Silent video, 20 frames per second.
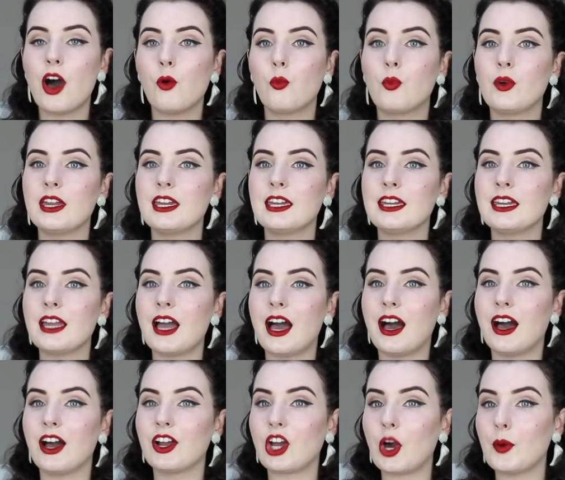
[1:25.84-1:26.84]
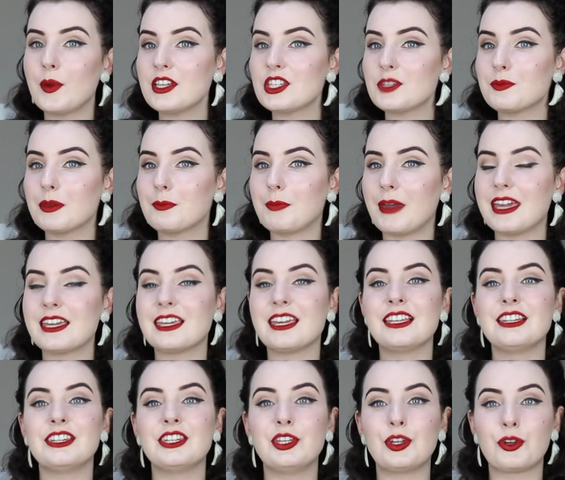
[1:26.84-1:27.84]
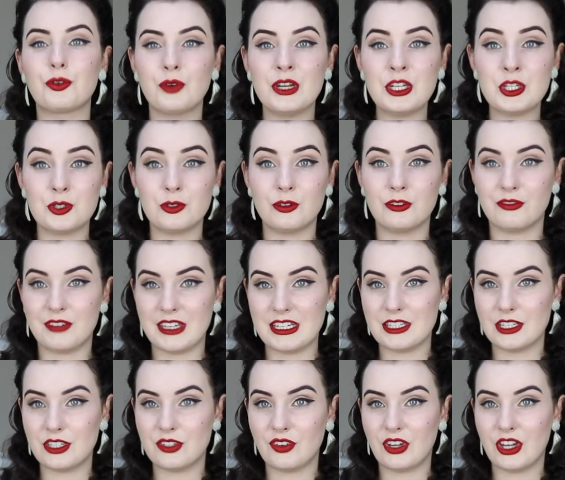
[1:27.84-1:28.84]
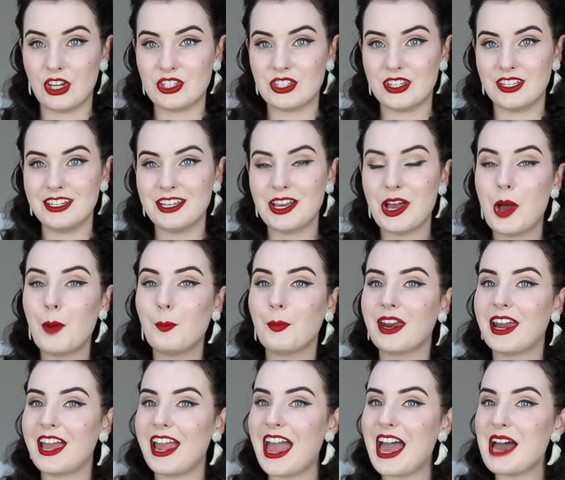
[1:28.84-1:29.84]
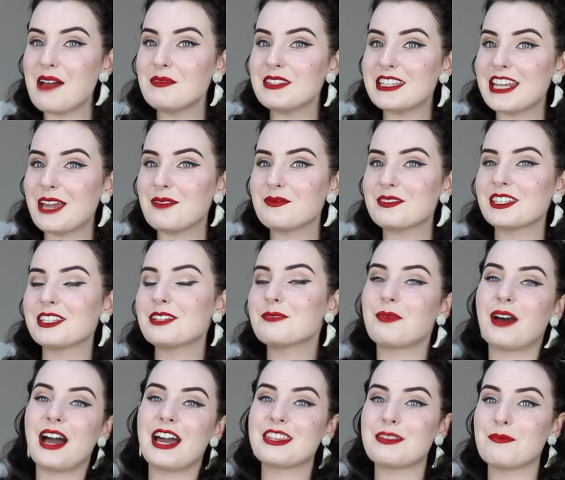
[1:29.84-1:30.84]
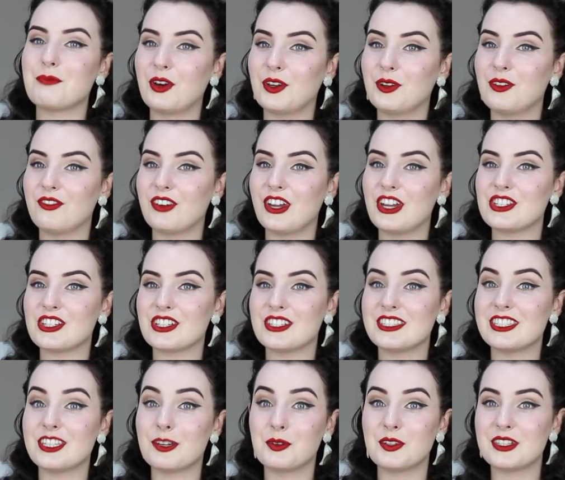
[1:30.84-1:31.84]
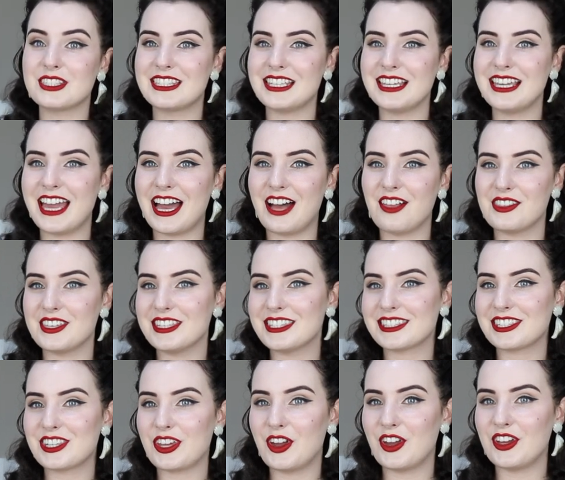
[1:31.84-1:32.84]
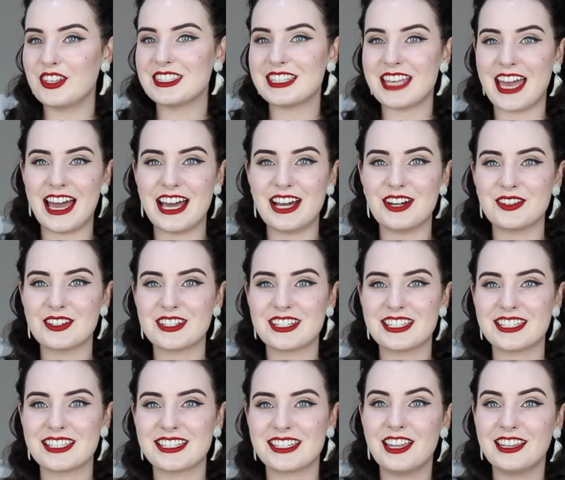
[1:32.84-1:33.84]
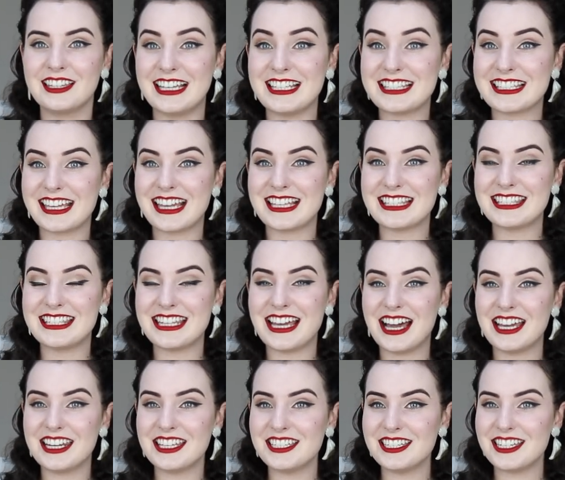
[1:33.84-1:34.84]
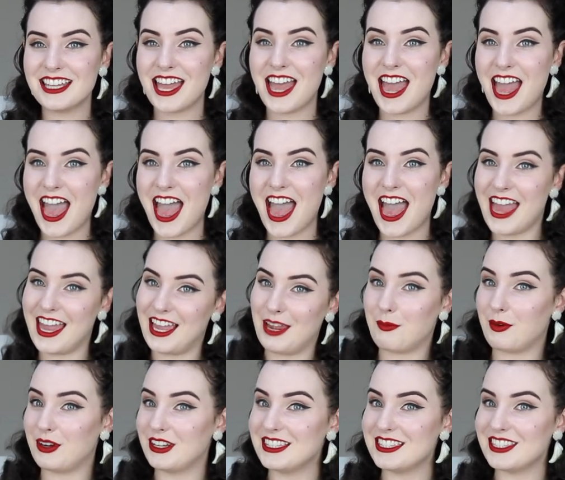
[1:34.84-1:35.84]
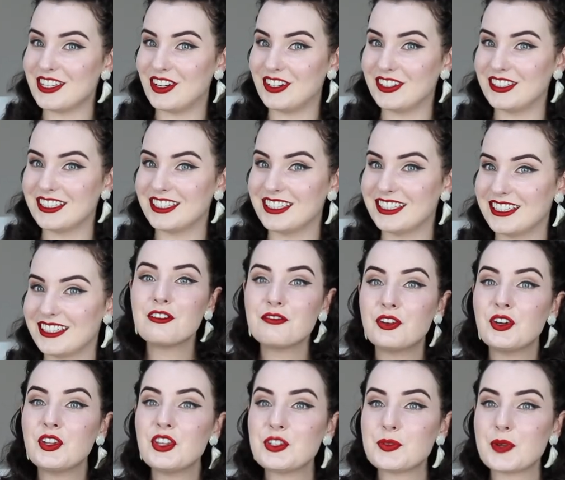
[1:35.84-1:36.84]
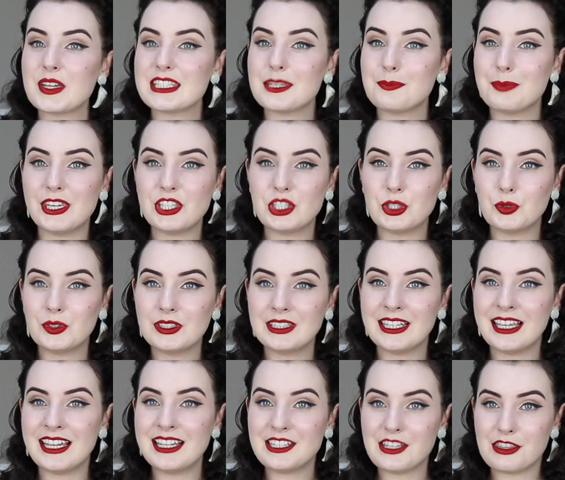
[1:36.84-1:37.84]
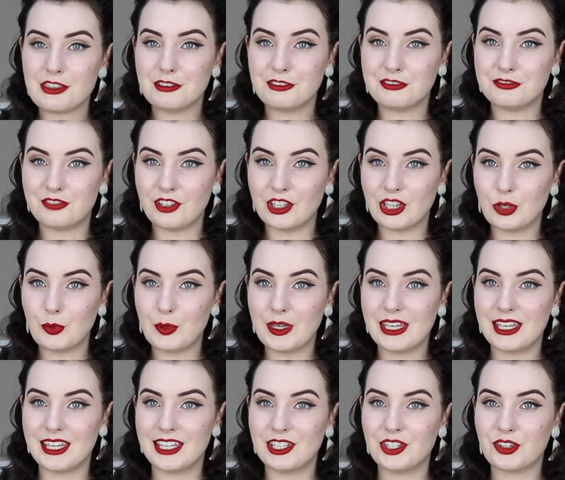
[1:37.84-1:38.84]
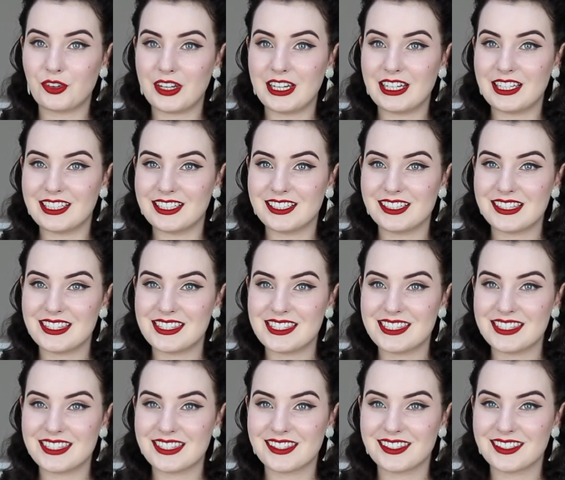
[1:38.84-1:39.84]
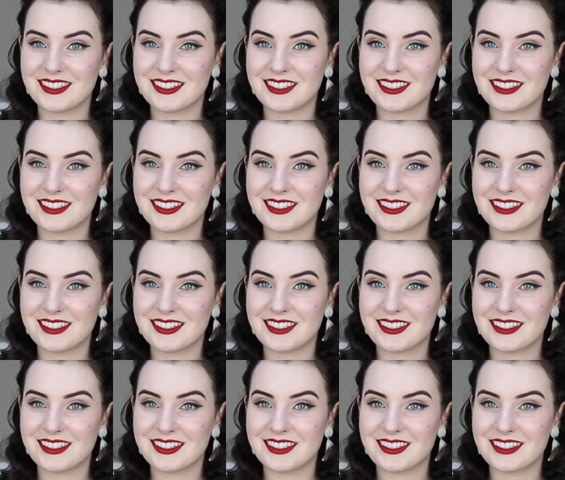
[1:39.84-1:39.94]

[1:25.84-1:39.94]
We are going to be baking the original vintage version, but I am tempted by the modern version, so we'll see how this turns out. Let's get started. Aprons on. For this recipe, you will need the following ingredients.